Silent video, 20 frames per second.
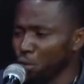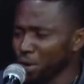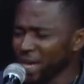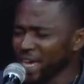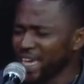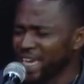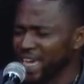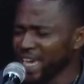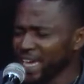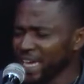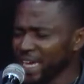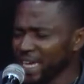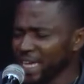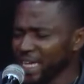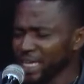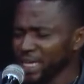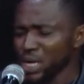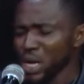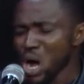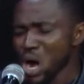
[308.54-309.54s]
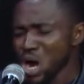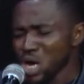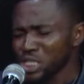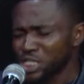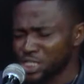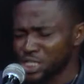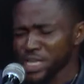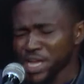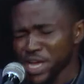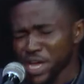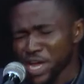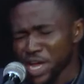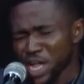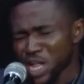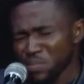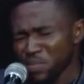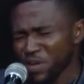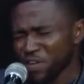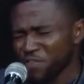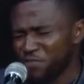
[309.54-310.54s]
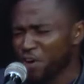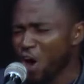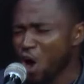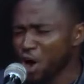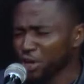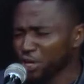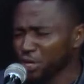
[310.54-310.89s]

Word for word: We cannot kneel before we